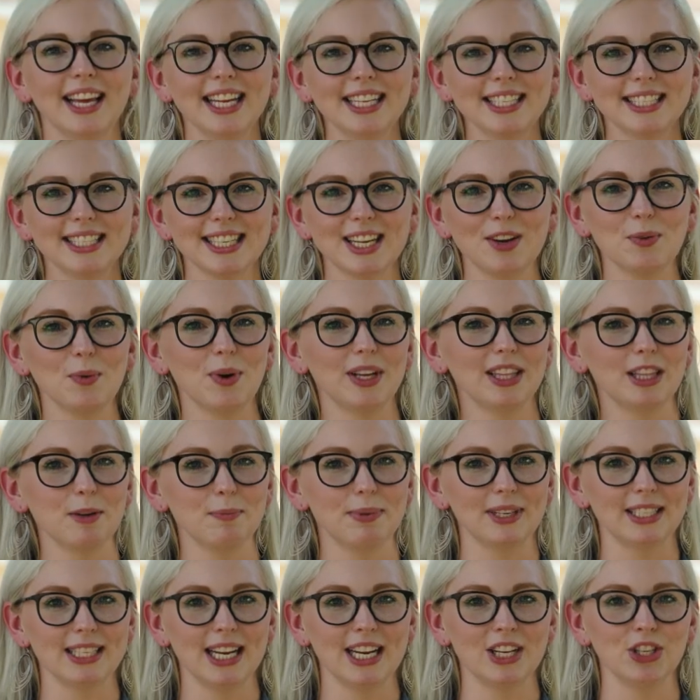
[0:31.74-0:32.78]
Let's see what the
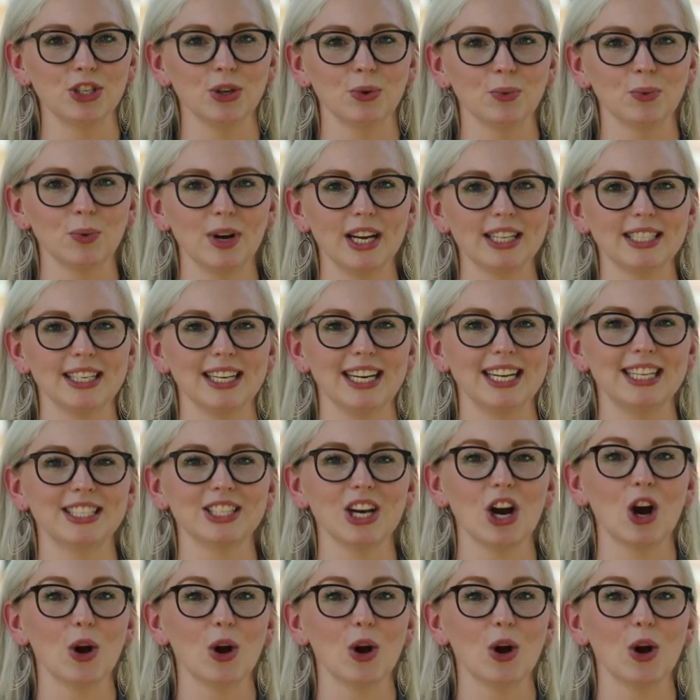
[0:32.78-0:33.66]
potential residents are